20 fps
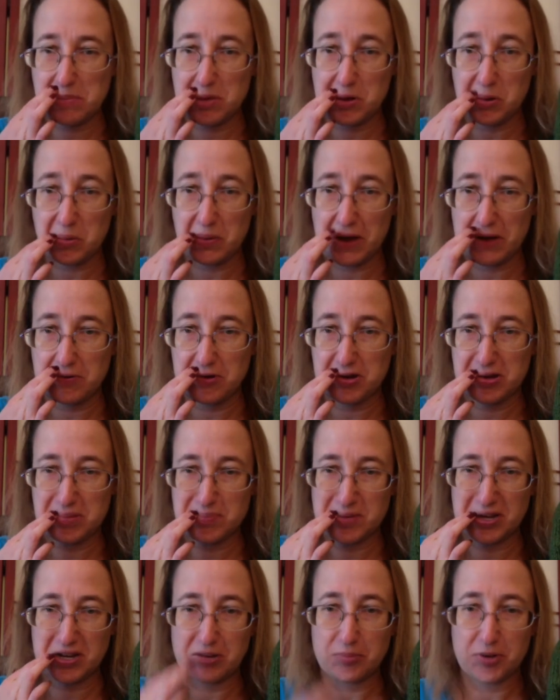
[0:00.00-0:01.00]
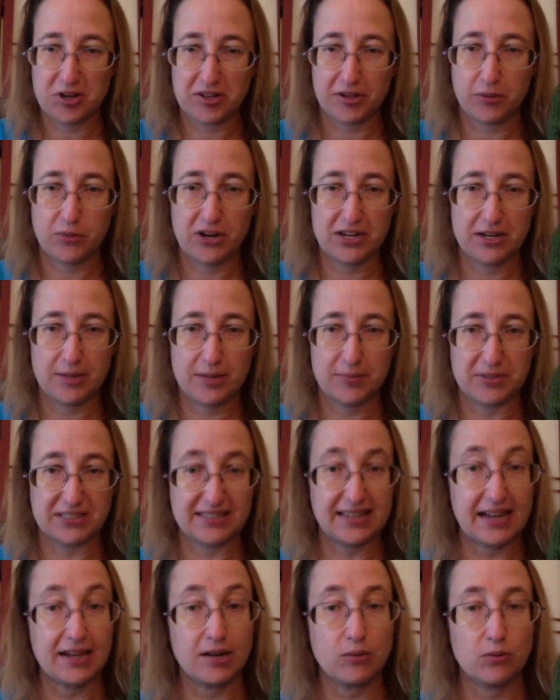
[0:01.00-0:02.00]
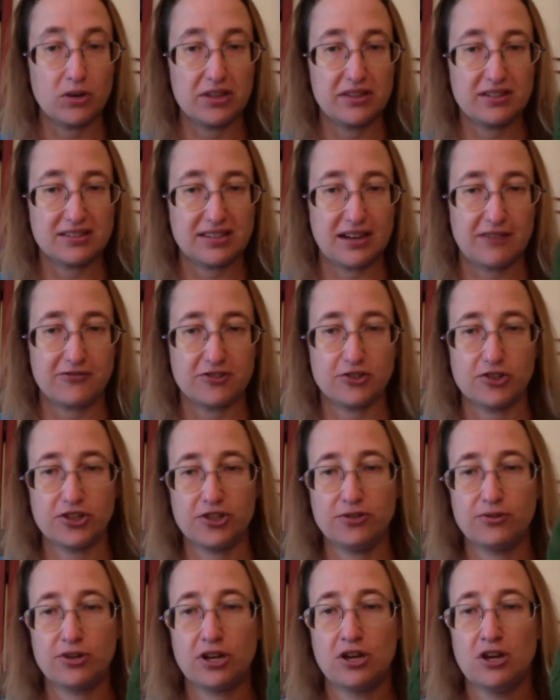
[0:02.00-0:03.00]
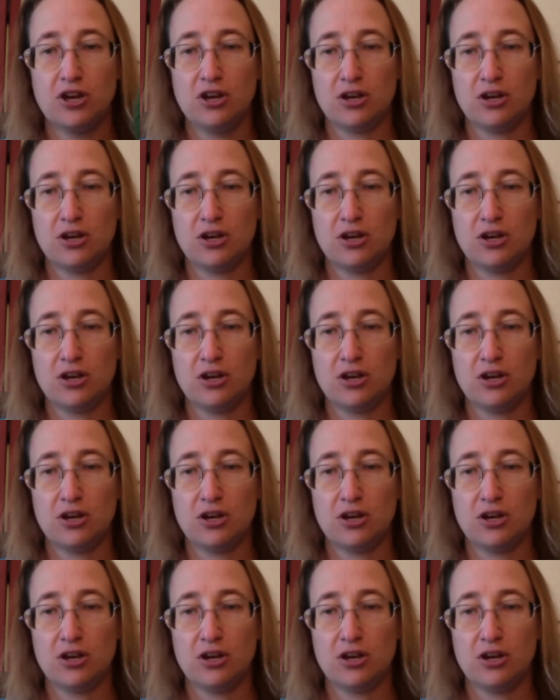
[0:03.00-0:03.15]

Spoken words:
wound up, and I'll probably wind up a second one this afternoon.